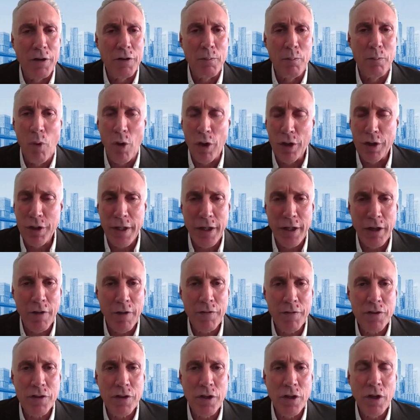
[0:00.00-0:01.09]
more
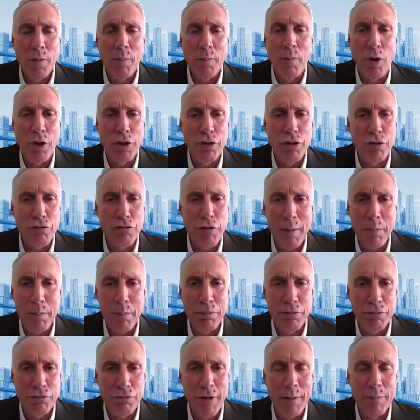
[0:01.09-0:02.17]
tariffs, more to
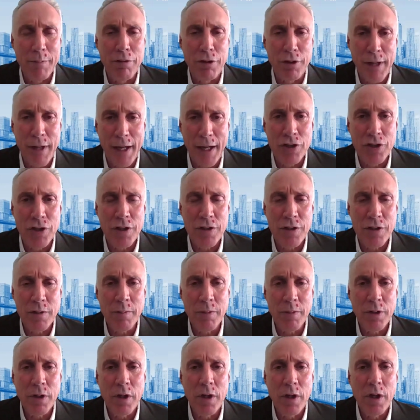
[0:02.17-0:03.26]
trade protectionism,
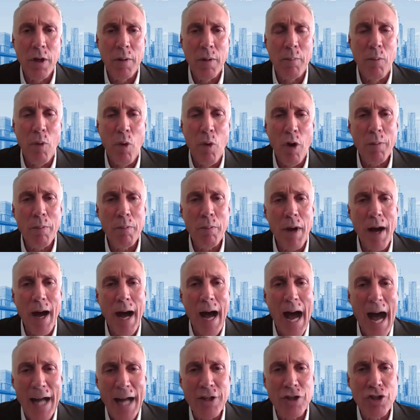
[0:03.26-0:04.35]
more
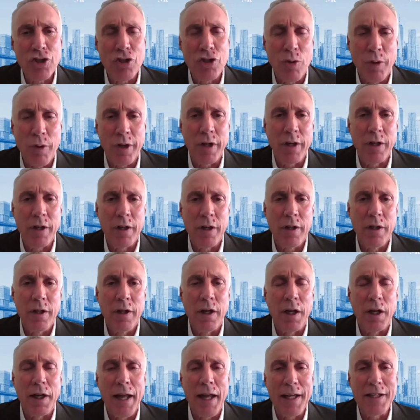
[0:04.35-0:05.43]
onshoring,
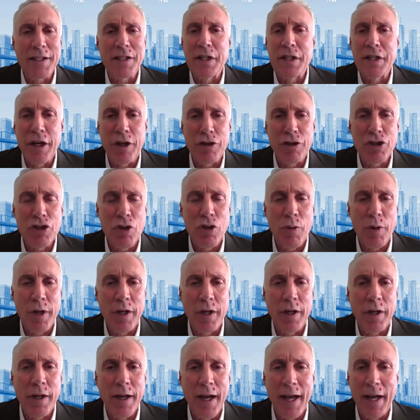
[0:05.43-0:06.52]
less
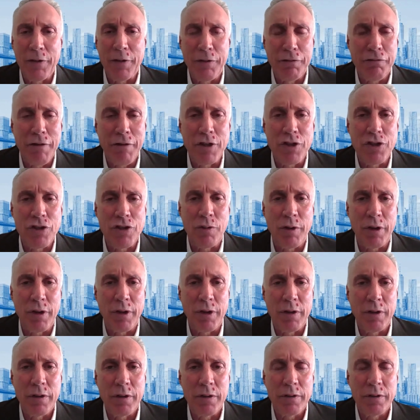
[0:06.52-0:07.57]
nearshoring, and friendshoring.